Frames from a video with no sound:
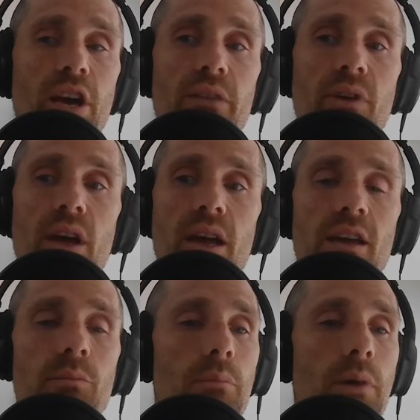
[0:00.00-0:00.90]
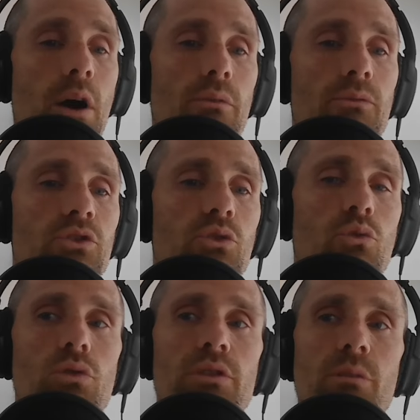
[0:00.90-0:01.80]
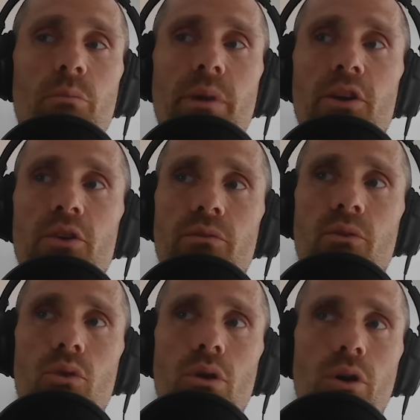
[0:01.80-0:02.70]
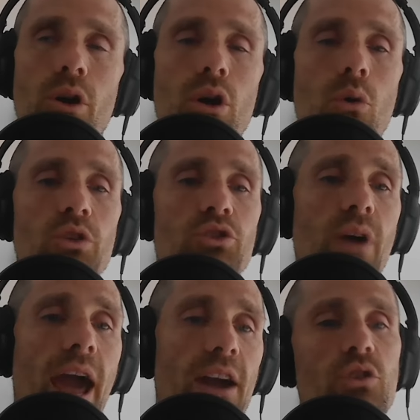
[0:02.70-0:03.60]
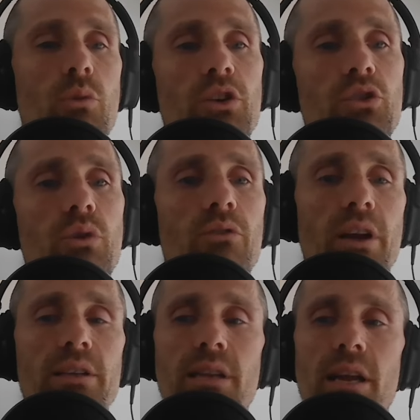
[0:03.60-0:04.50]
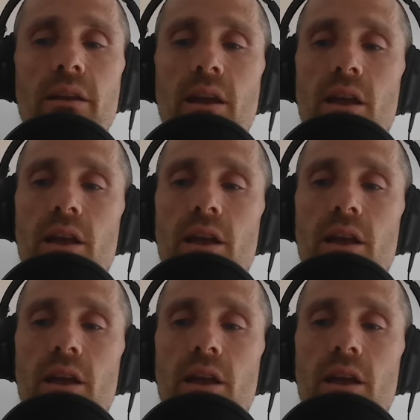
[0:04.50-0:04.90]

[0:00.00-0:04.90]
life can be a powerful tool to prepare you for what you actually want to do on race day.